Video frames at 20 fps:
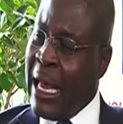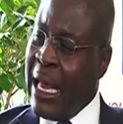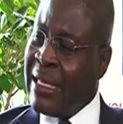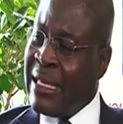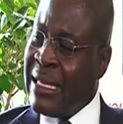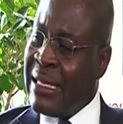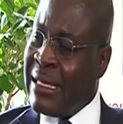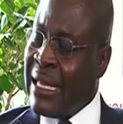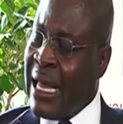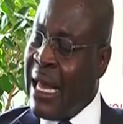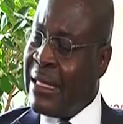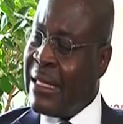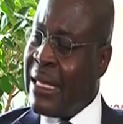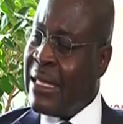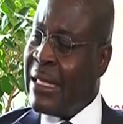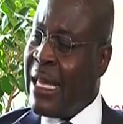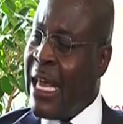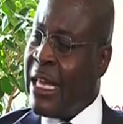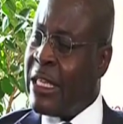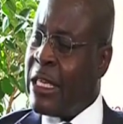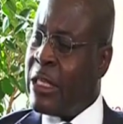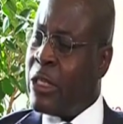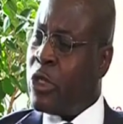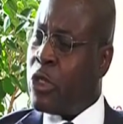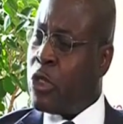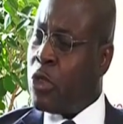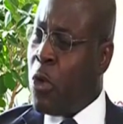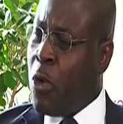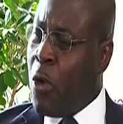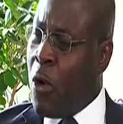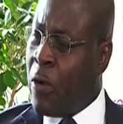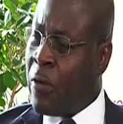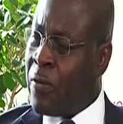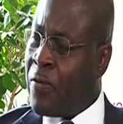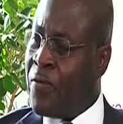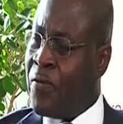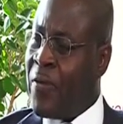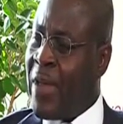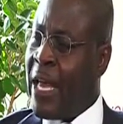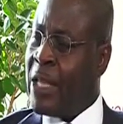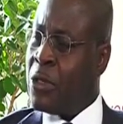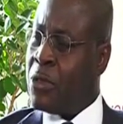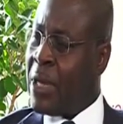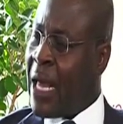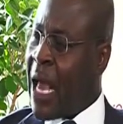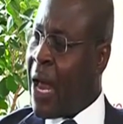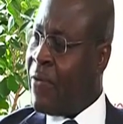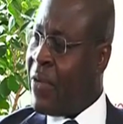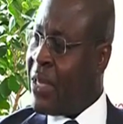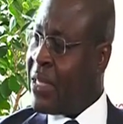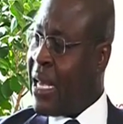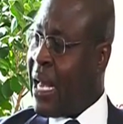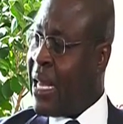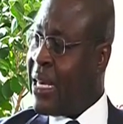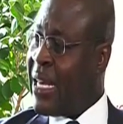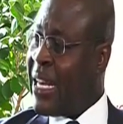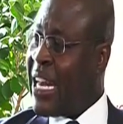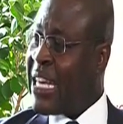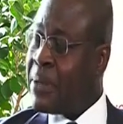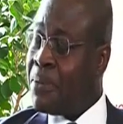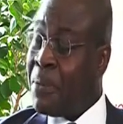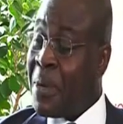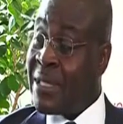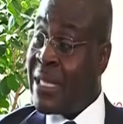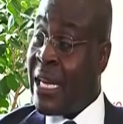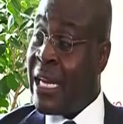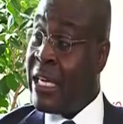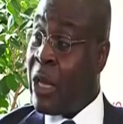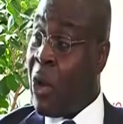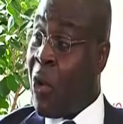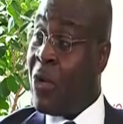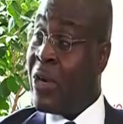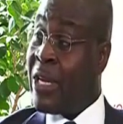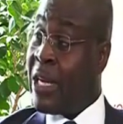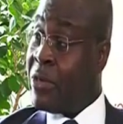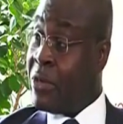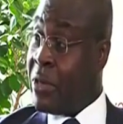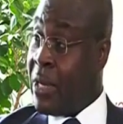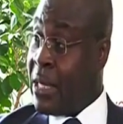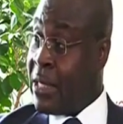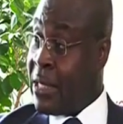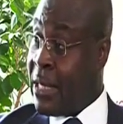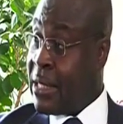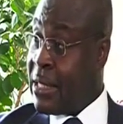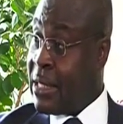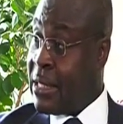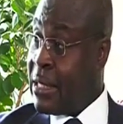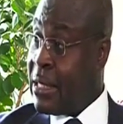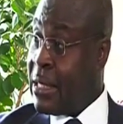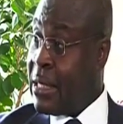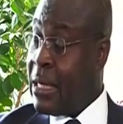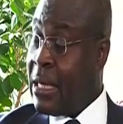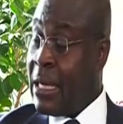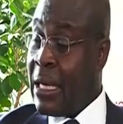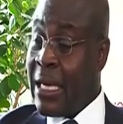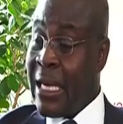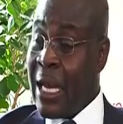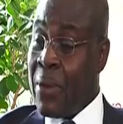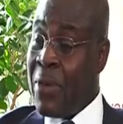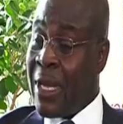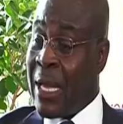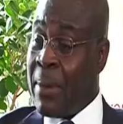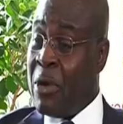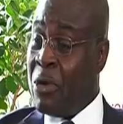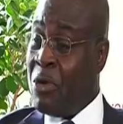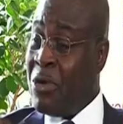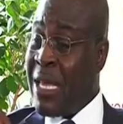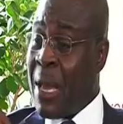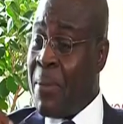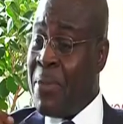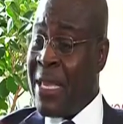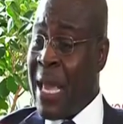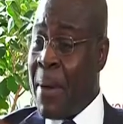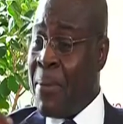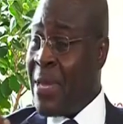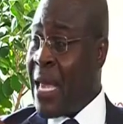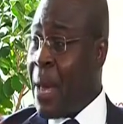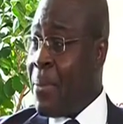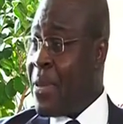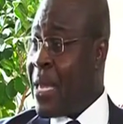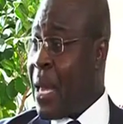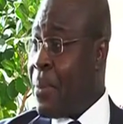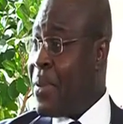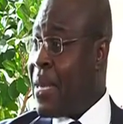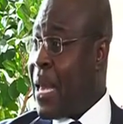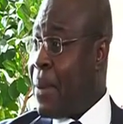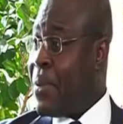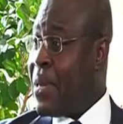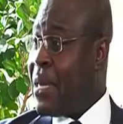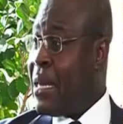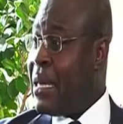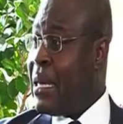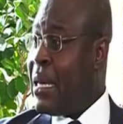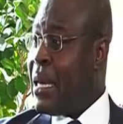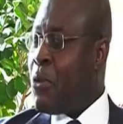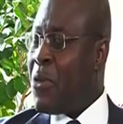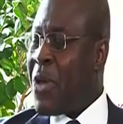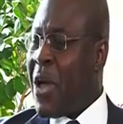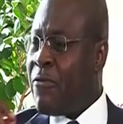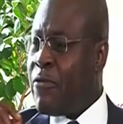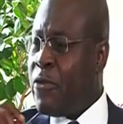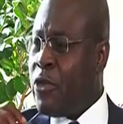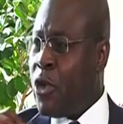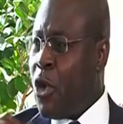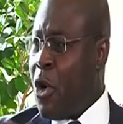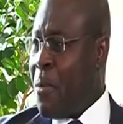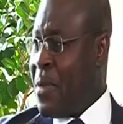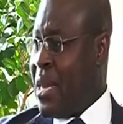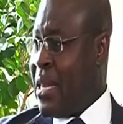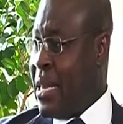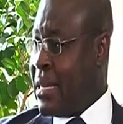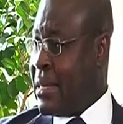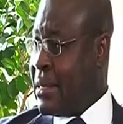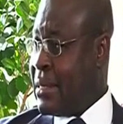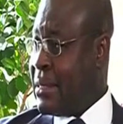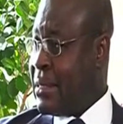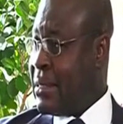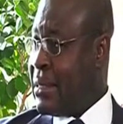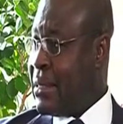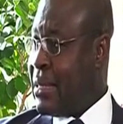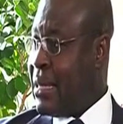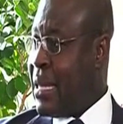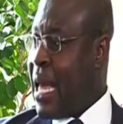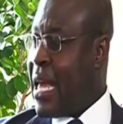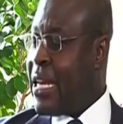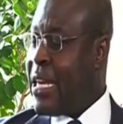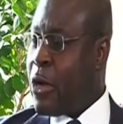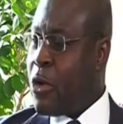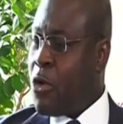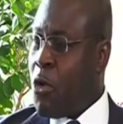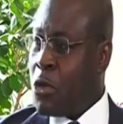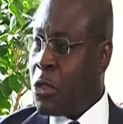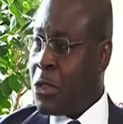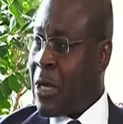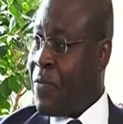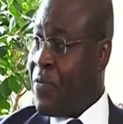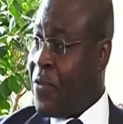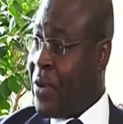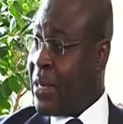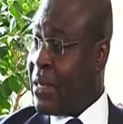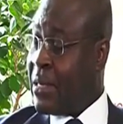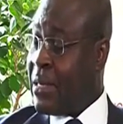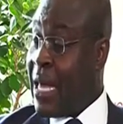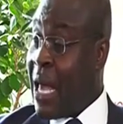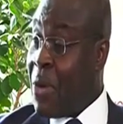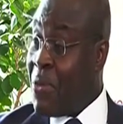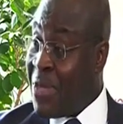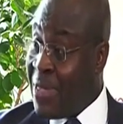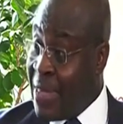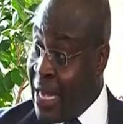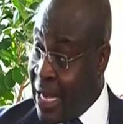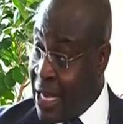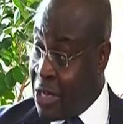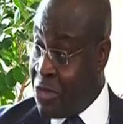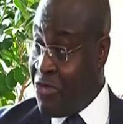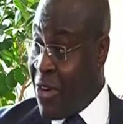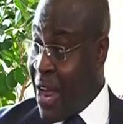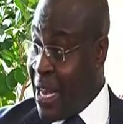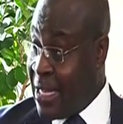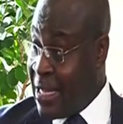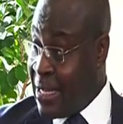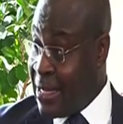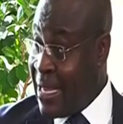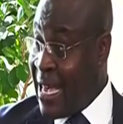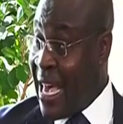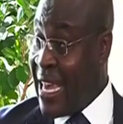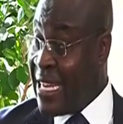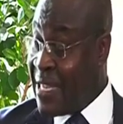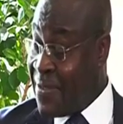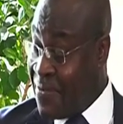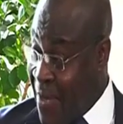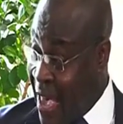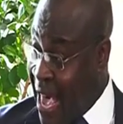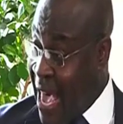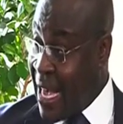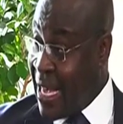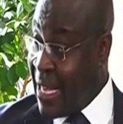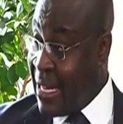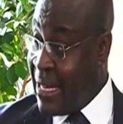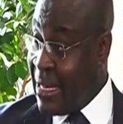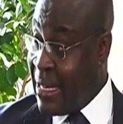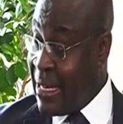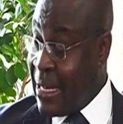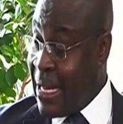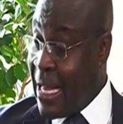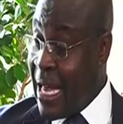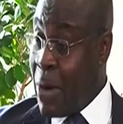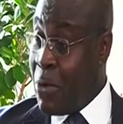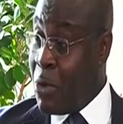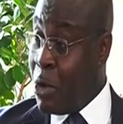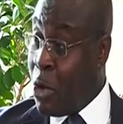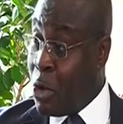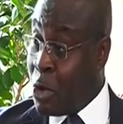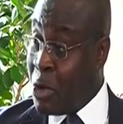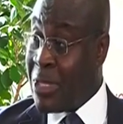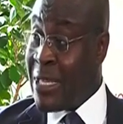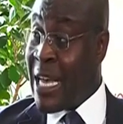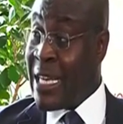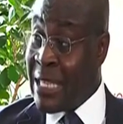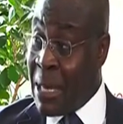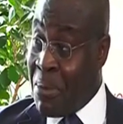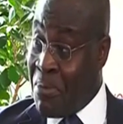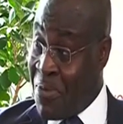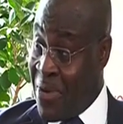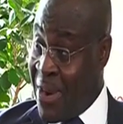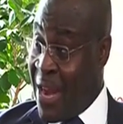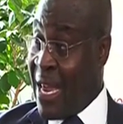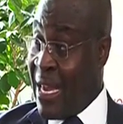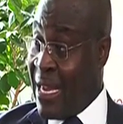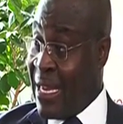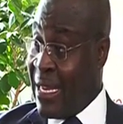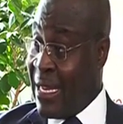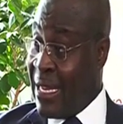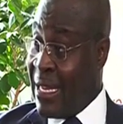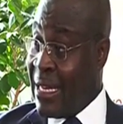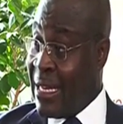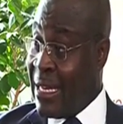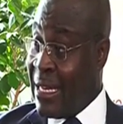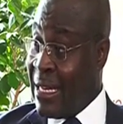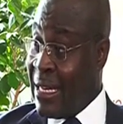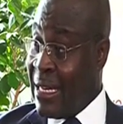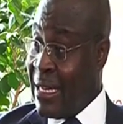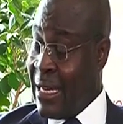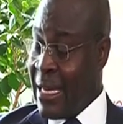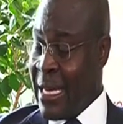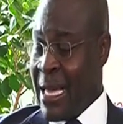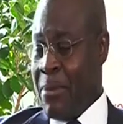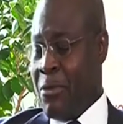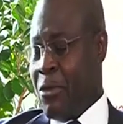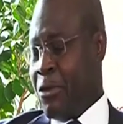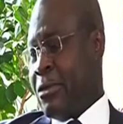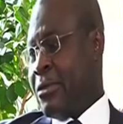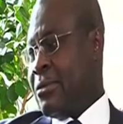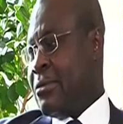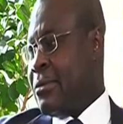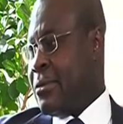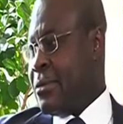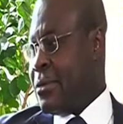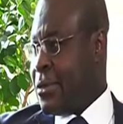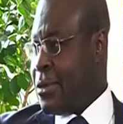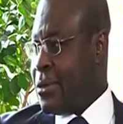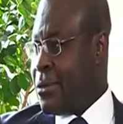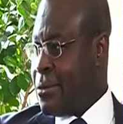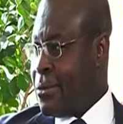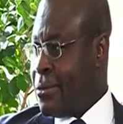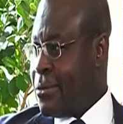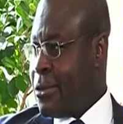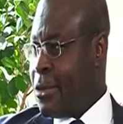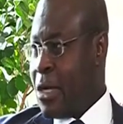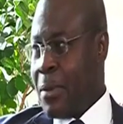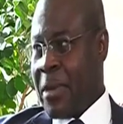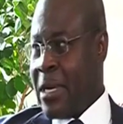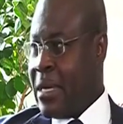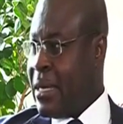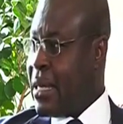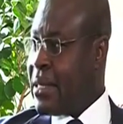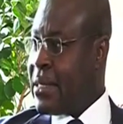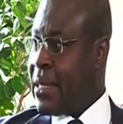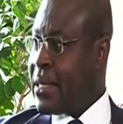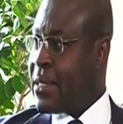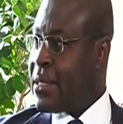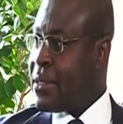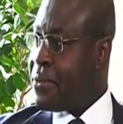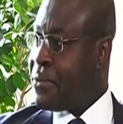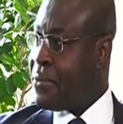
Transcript: it, is, it, is, it is so unfair to the average Ghanaian, especially the uneducated, that we come and do yabi, yabi, yabi, yabi, yabi. We have no meaning. And they go suffering. And we think it's right and it's fair. And we go to church and pray. Come on. Mm. Nobody does that.